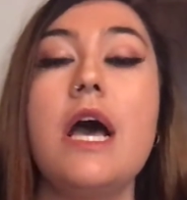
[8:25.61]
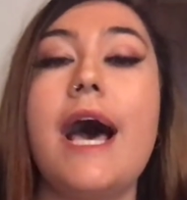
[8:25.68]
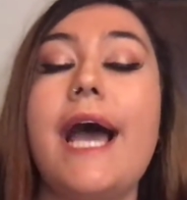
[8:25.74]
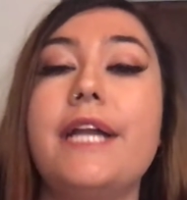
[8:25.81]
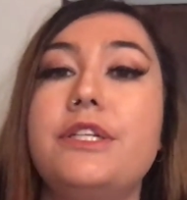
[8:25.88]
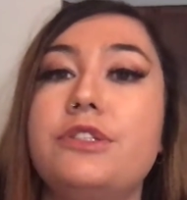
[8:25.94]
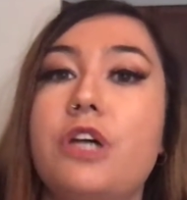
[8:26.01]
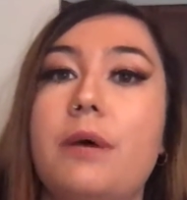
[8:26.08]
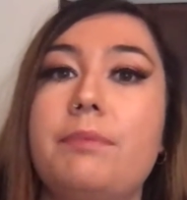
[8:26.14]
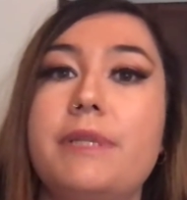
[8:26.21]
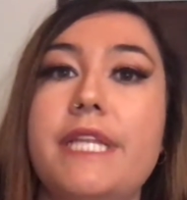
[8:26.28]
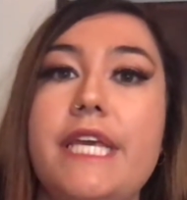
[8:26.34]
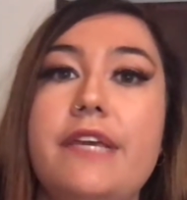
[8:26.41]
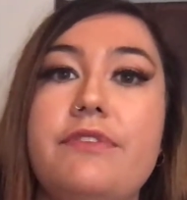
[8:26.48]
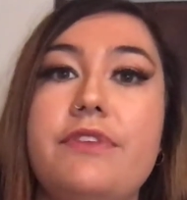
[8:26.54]
I do not
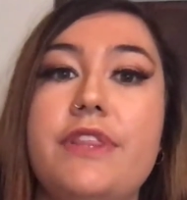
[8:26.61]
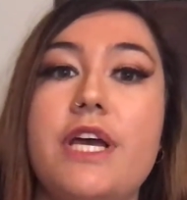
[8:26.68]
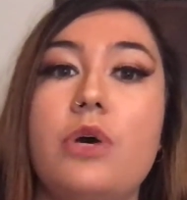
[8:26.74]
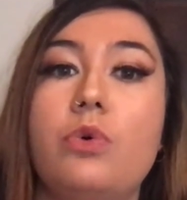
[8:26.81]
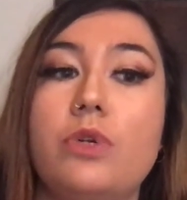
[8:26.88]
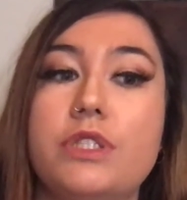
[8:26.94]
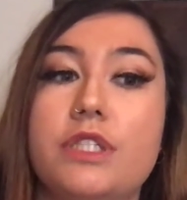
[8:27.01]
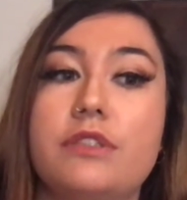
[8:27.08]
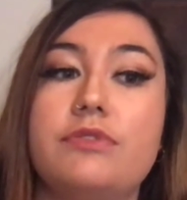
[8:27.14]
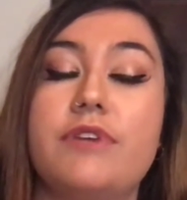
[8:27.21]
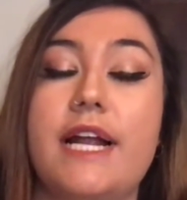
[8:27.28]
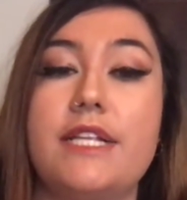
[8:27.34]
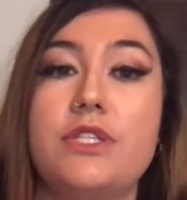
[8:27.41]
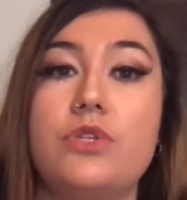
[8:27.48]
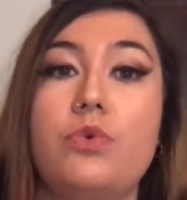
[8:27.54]
believe that older
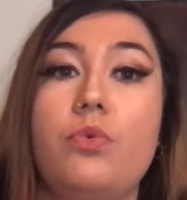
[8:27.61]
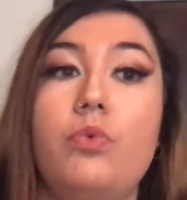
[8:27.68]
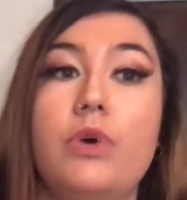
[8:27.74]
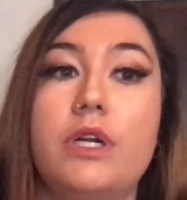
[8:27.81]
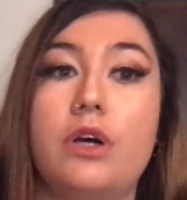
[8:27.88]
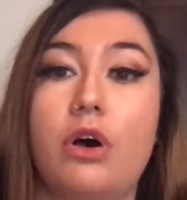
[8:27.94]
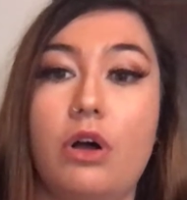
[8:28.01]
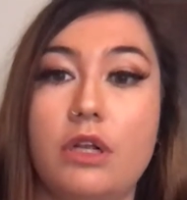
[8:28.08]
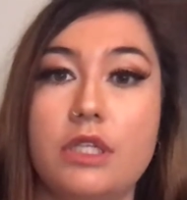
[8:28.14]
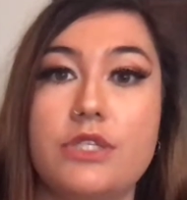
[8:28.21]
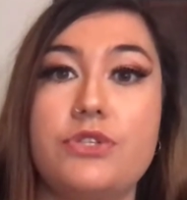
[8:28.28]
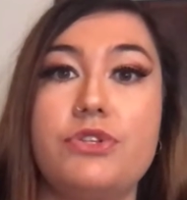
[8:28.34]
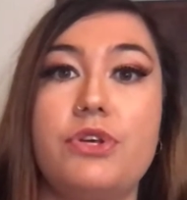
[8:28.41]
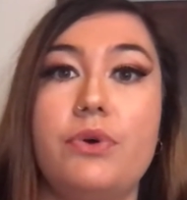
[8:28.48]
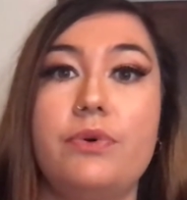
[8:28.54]
friends would
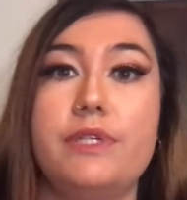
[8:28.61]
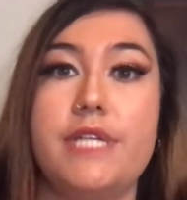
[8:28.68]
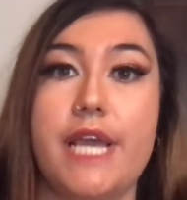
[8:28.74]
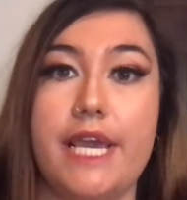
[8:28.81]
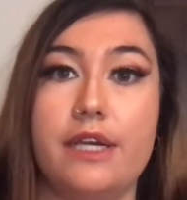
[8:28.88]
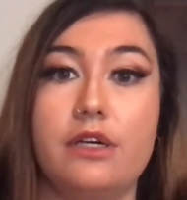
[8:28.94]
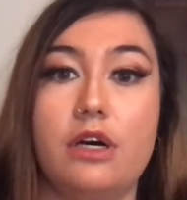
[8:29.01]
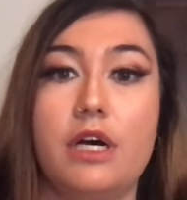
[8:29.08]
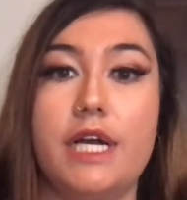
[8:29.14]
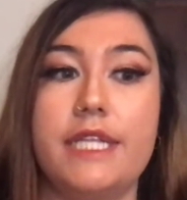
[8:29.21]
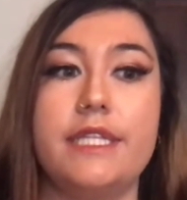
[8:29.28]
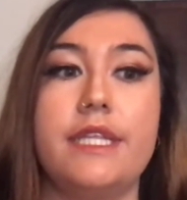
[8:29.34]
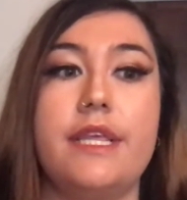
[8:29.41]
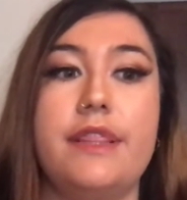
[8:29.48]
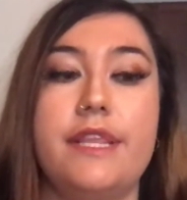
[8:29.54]
also take
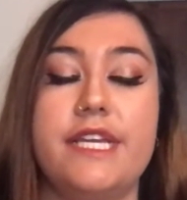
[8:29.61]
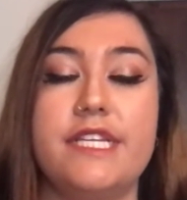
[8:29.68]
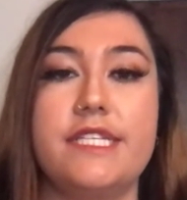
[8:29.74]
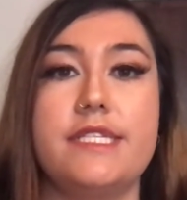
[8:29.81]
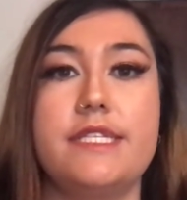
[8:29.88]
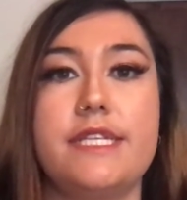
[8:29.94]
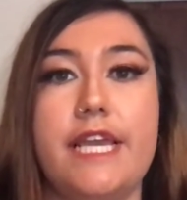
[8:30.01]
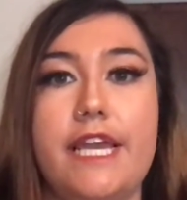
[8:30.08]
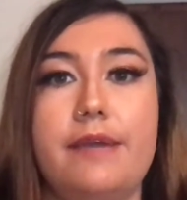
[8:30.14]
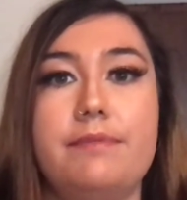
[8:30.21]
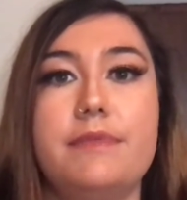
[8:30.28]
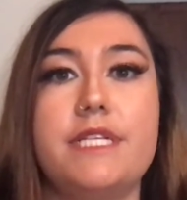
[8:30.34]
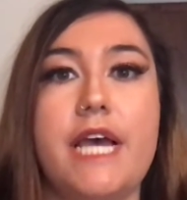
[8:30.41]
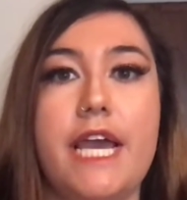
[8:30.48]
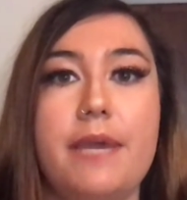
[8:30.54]
on this same
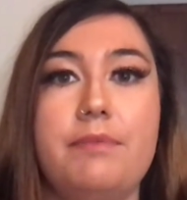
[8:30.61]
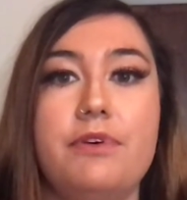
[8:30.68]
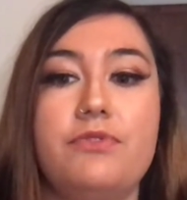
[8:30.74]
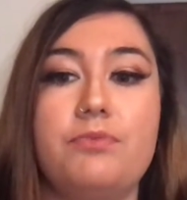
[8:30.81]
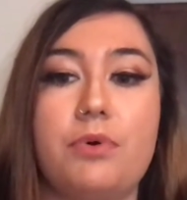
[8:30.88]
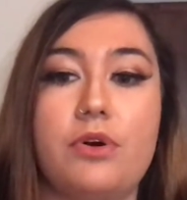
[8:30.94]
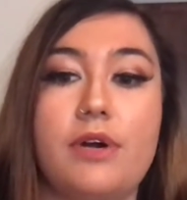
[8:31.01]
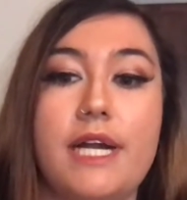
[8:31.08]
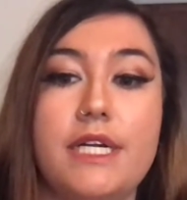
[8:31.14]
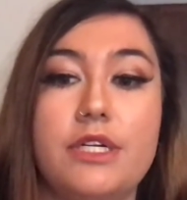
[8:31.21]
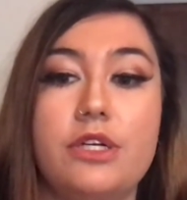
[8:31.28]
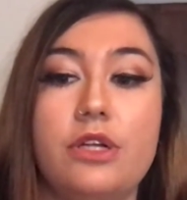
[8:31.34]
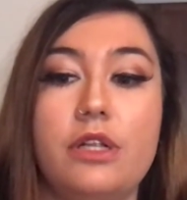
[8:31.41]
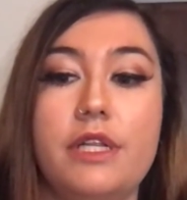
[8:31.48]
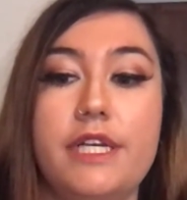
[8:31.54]
type of
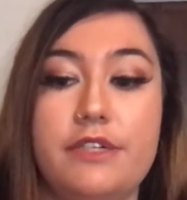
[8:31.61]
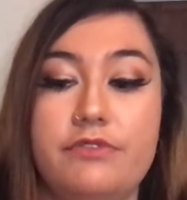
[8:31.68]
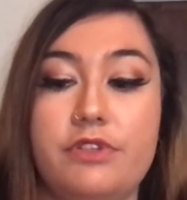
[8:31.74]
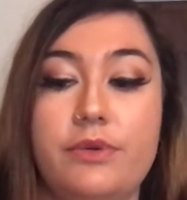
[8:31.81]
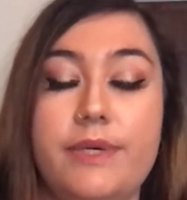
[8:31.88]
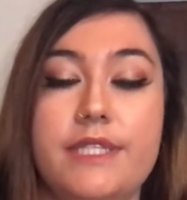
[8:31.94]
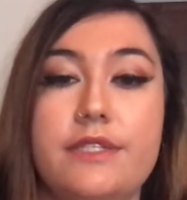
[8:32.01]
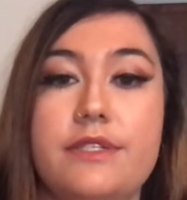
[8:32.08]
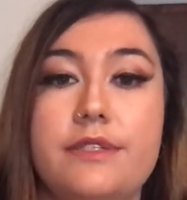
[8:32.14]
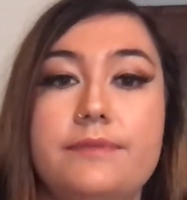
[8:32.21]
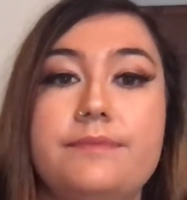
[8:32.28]
parental influence.